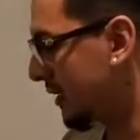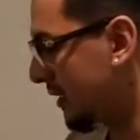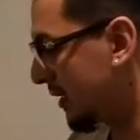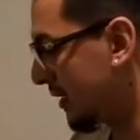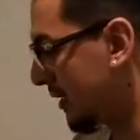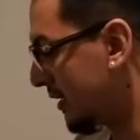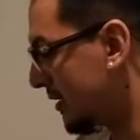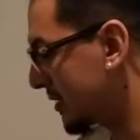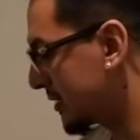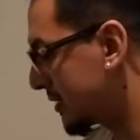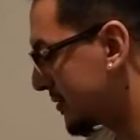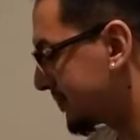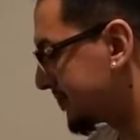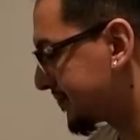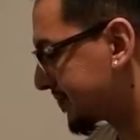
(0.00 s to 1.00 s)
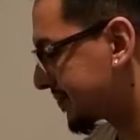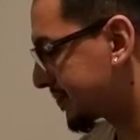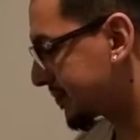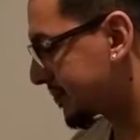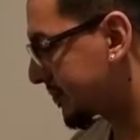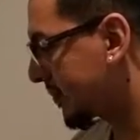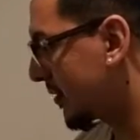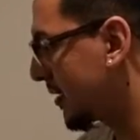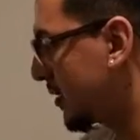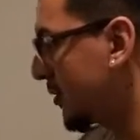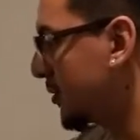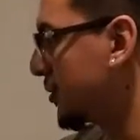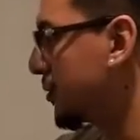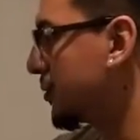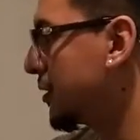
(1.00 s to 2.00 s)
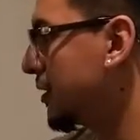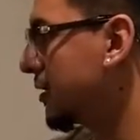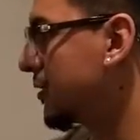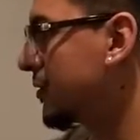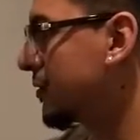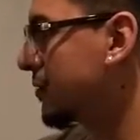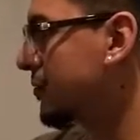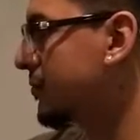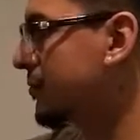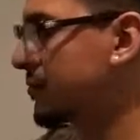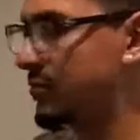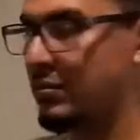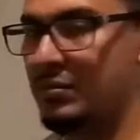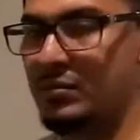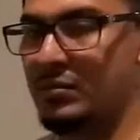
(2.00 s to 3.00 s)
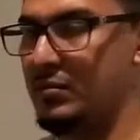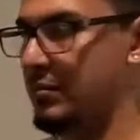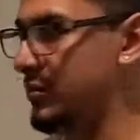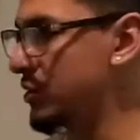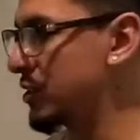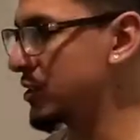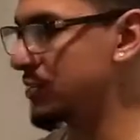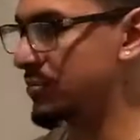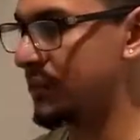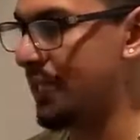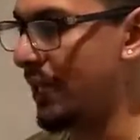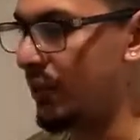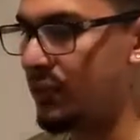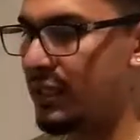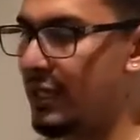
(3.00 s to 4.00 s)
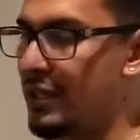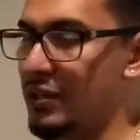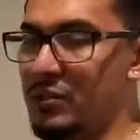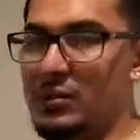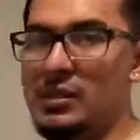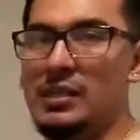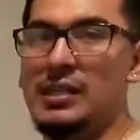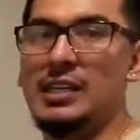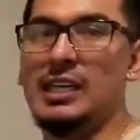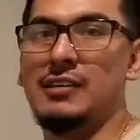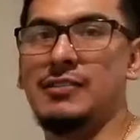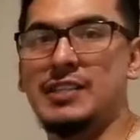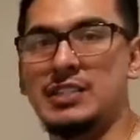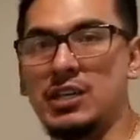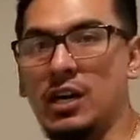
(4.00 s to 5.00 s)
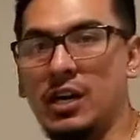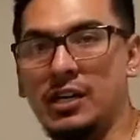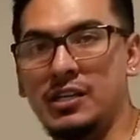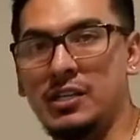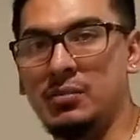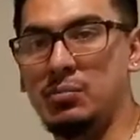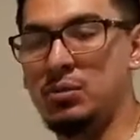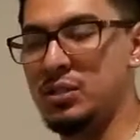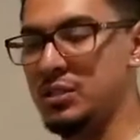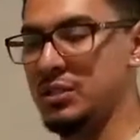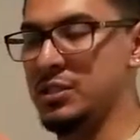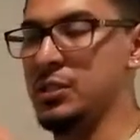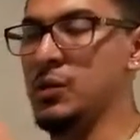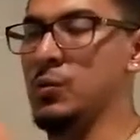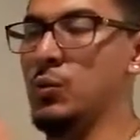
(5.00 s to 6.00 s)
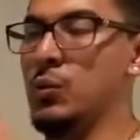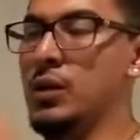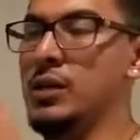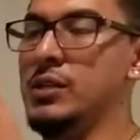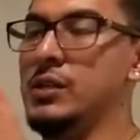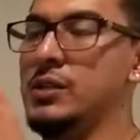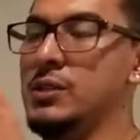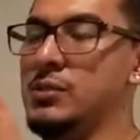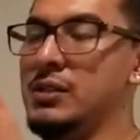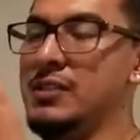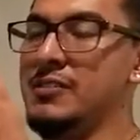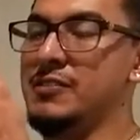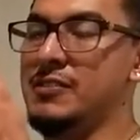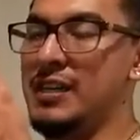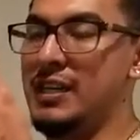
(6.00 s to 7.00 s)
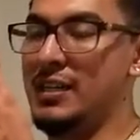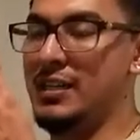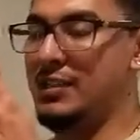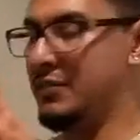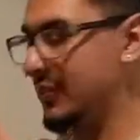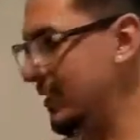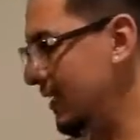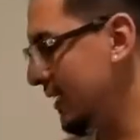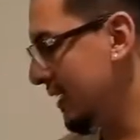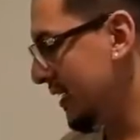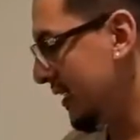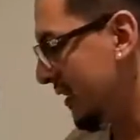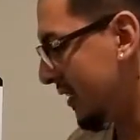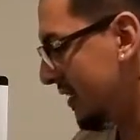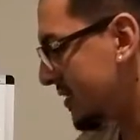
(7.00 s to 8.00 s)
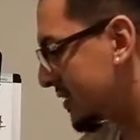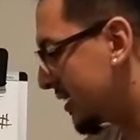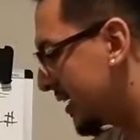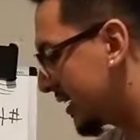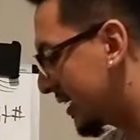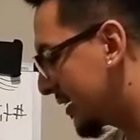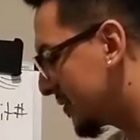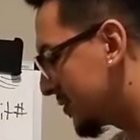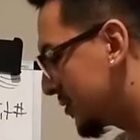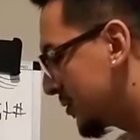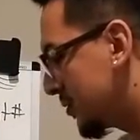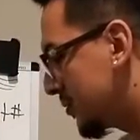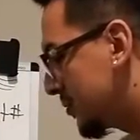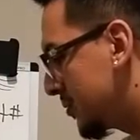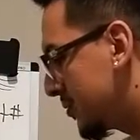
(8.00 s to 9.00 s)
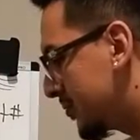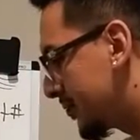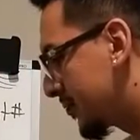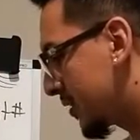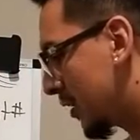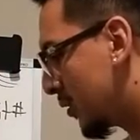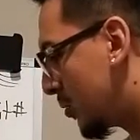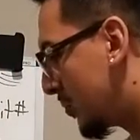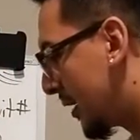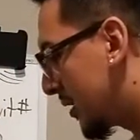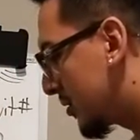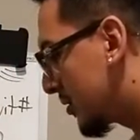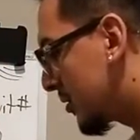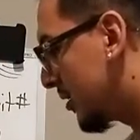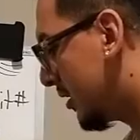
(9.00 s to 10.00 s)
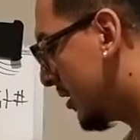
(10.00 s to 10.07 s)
is, do the little, just count it out. If it's odd numbers, you go 1, 3, 5. Let's say it gives you a remainder,